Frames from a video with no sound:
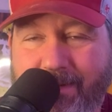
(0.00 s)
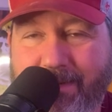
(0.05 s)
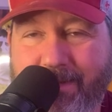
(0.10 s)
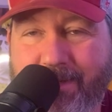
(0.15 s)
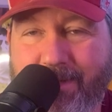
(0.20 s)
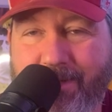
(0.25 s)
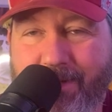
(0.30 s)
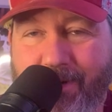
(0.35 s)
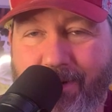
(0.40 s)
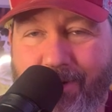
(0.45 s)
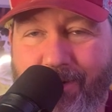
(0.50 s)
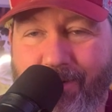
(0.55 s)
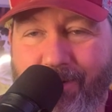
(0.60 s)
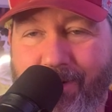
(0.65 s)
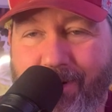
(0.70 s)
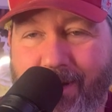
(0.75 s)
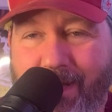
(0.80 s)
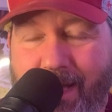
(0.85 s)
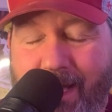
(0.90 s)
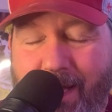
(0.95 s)
So
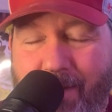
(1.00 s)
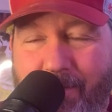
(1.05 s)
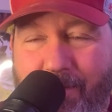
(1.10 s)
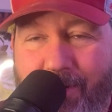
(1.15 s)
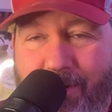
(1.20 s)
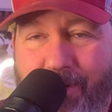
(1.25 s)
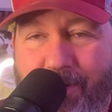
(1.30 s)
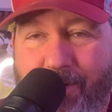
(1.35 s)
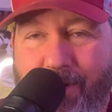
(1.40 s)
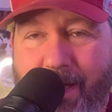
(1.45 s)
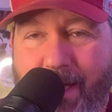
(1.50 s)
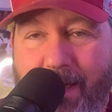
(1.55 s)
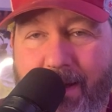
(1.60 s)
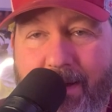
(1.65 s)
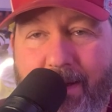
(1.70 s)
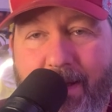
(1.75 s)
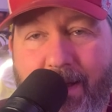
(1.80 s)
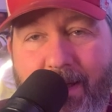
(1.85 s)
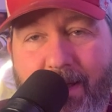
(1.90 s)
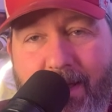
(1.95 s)
I'm going to go
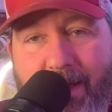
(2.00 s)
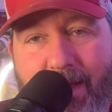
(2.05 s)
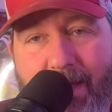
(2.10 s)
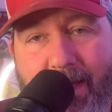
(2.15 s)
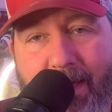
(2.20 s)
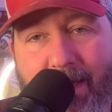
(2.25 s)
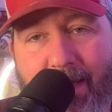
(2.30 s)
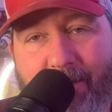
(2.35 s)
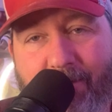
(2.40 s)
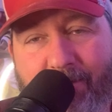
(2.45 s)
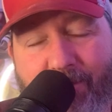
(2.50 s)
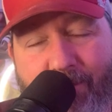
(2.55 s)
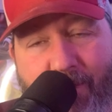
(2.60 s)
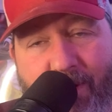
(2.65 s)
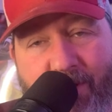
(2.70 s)
ahead for